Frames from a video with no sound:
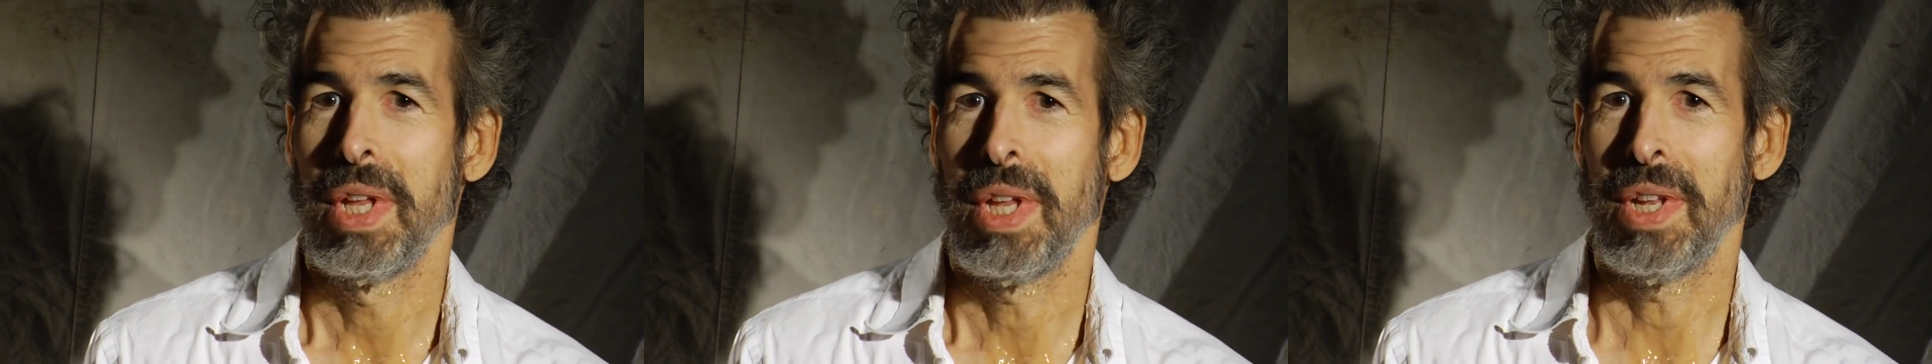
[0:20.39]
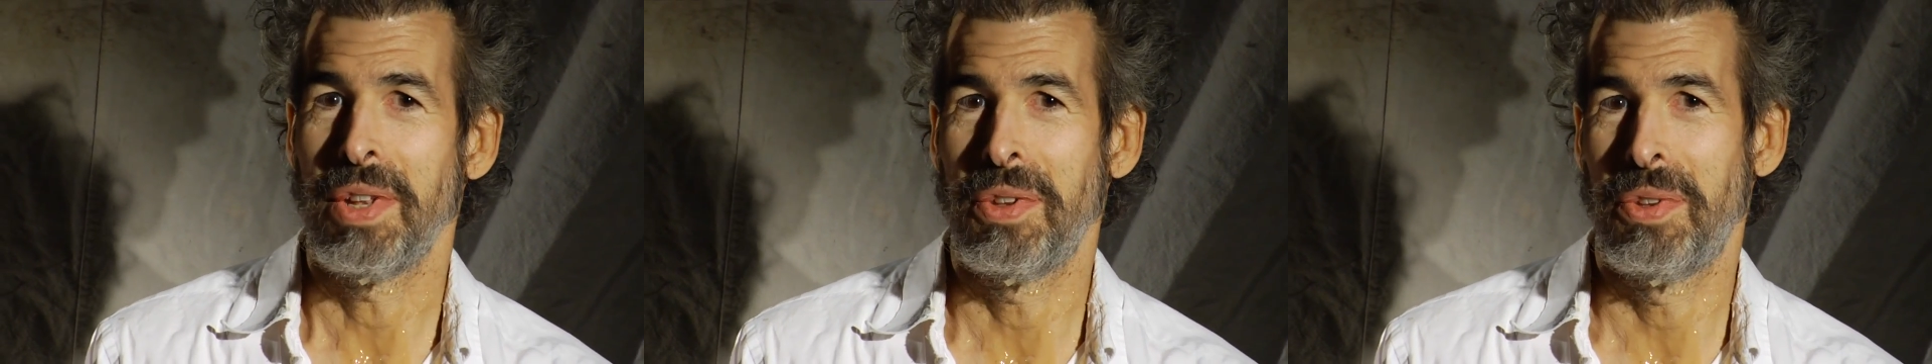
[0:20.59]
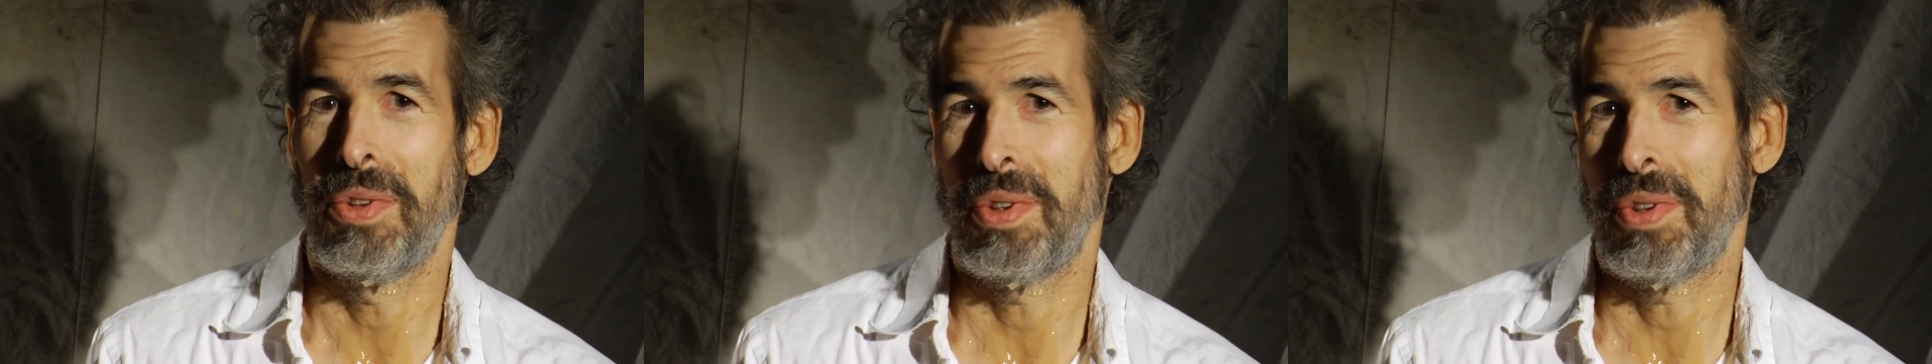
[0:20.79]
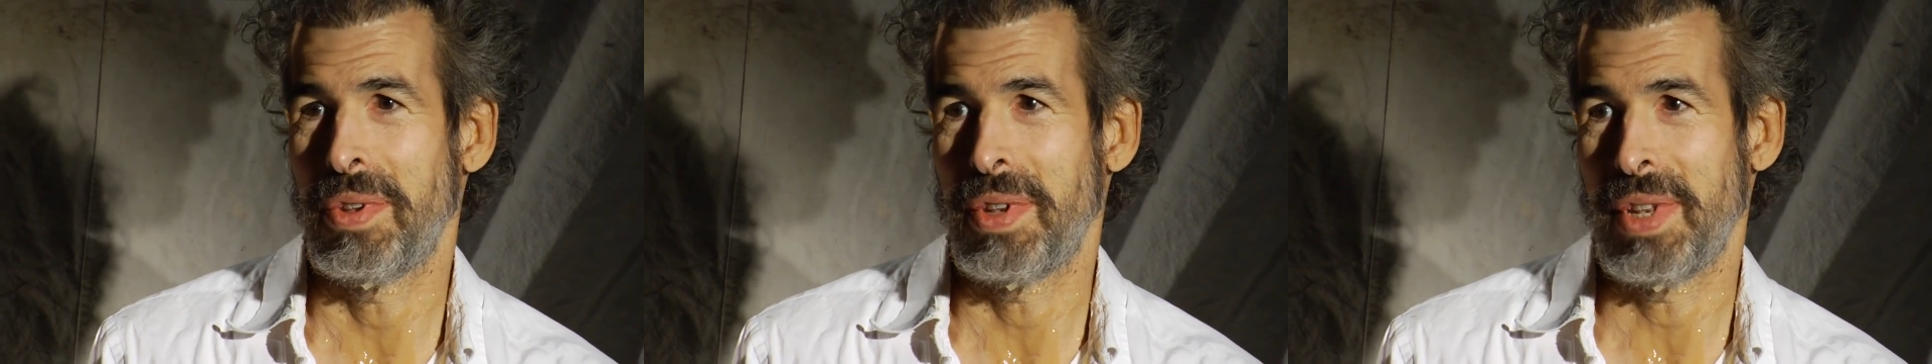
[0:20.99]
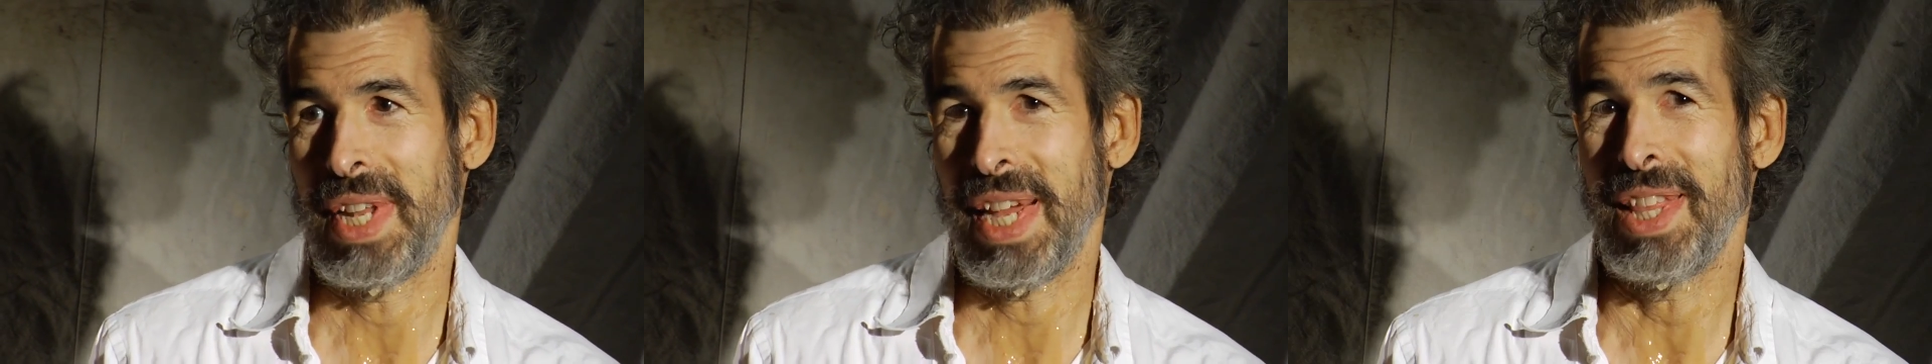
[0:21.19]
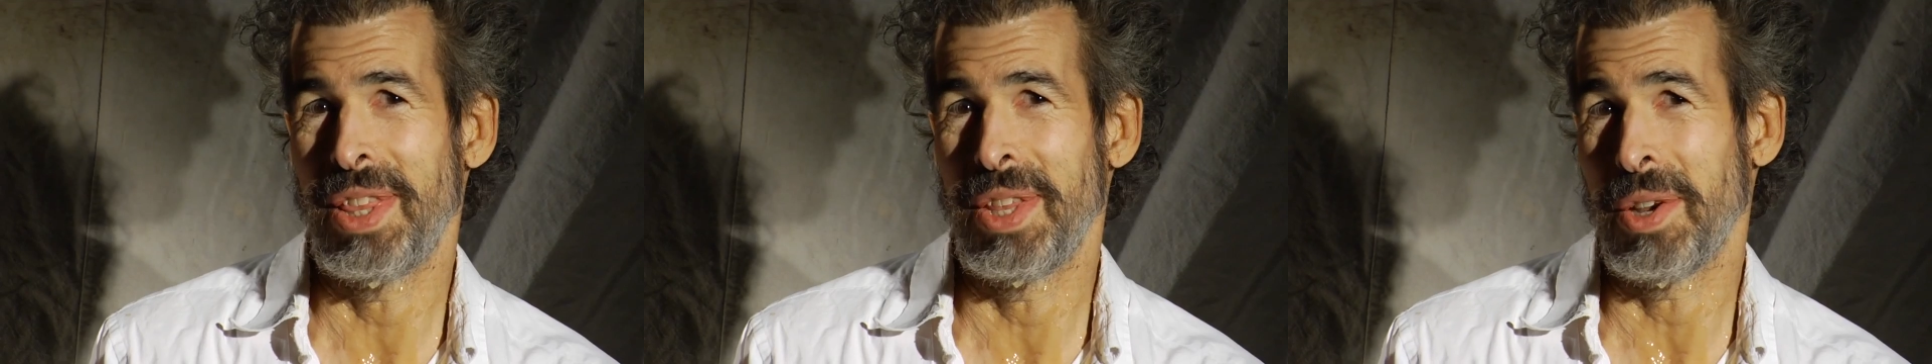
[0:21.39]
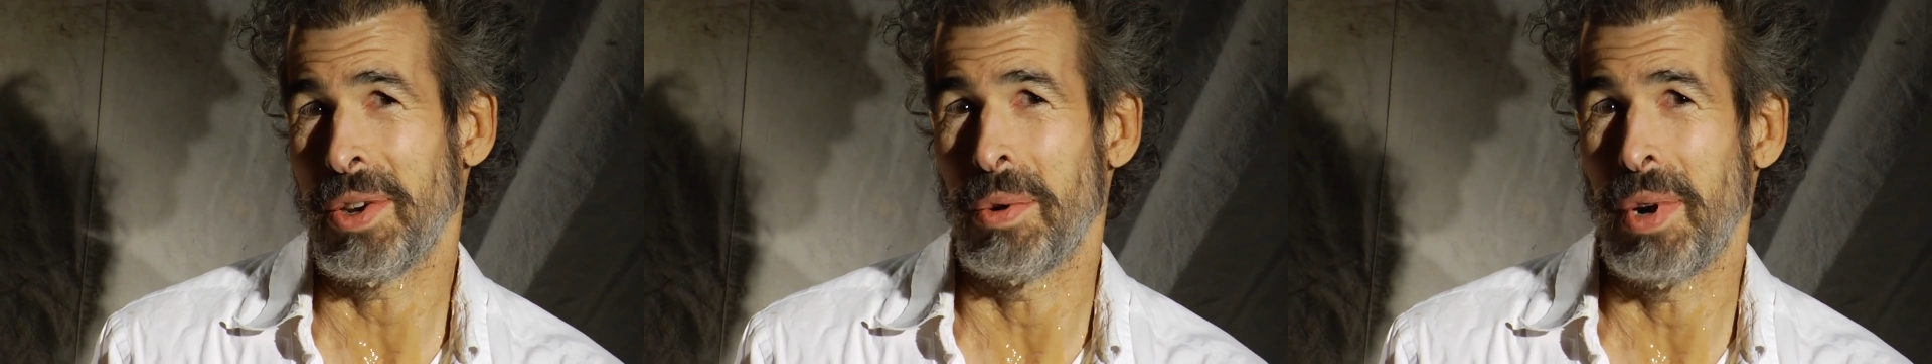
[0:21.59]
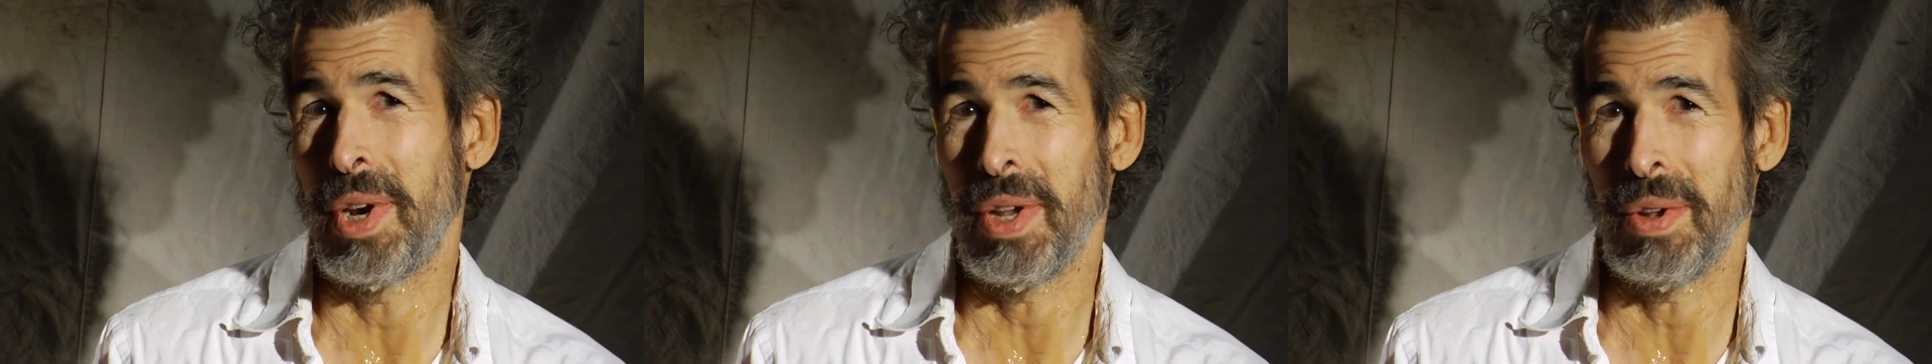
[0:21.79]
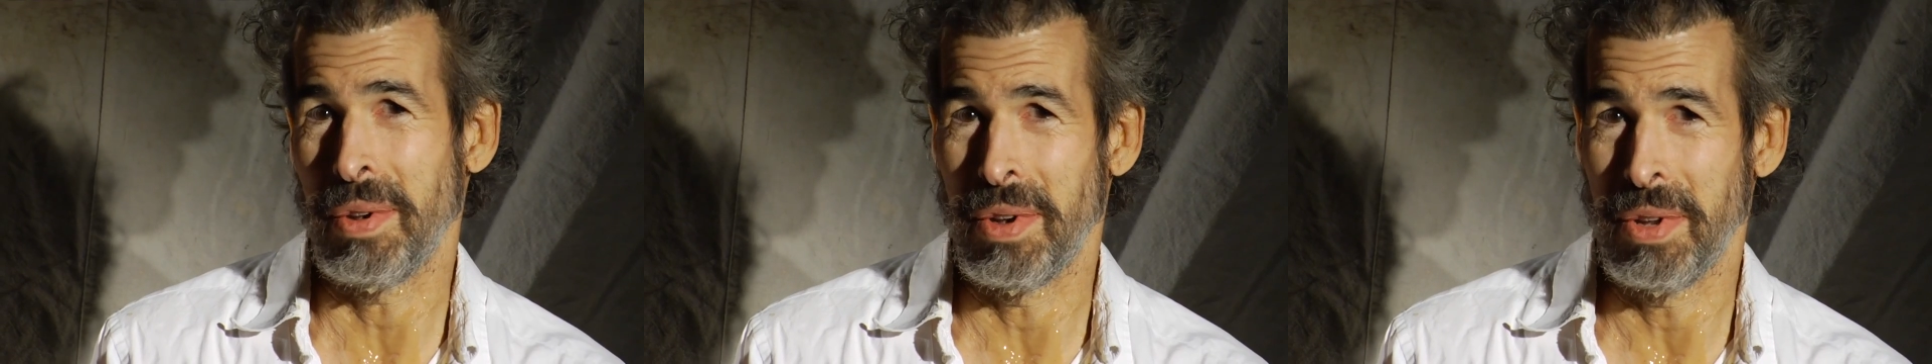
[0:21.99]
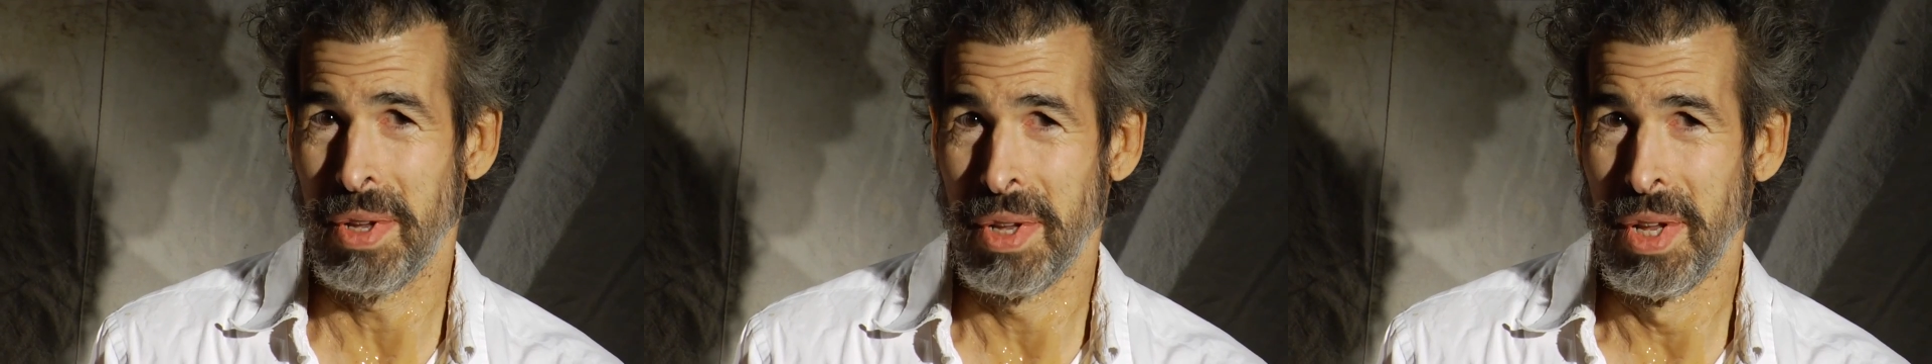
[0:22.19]
it's I think
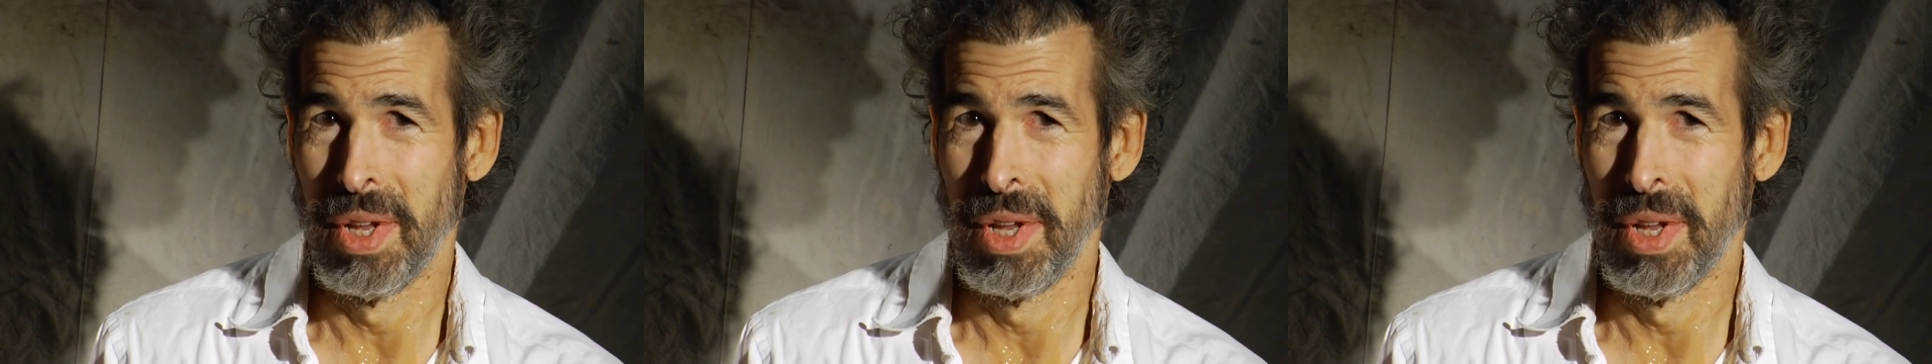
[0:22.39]
around